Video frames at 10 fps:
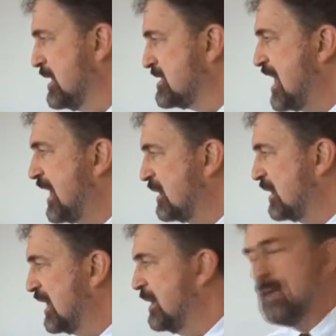
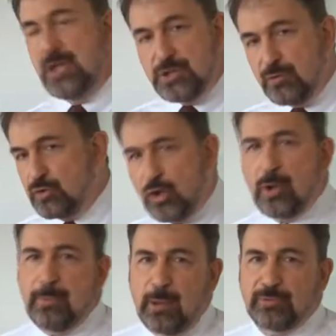Secondly, you've
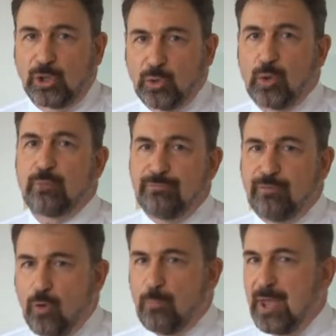got to be able to look
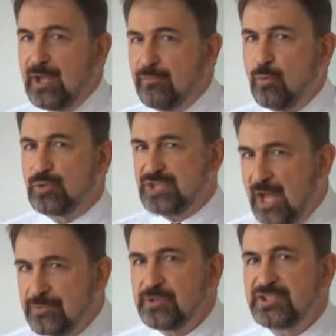for metaphors,
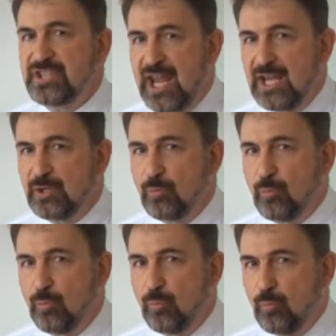understand